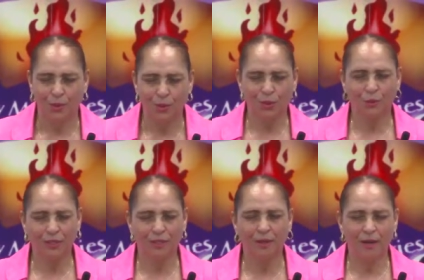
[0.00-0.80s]
Lord,
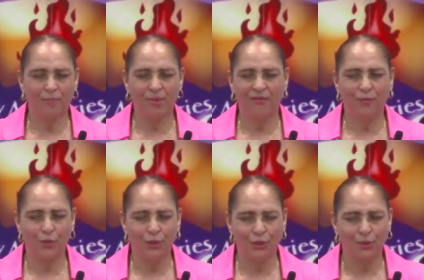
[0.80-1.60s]
we come
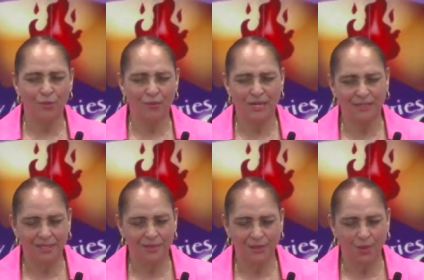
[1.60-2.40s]
before your
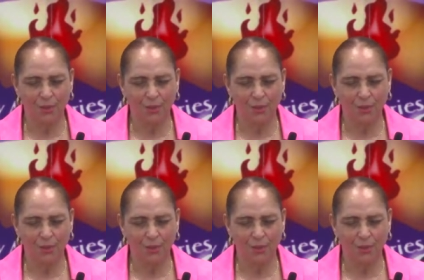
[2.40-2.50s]
presence,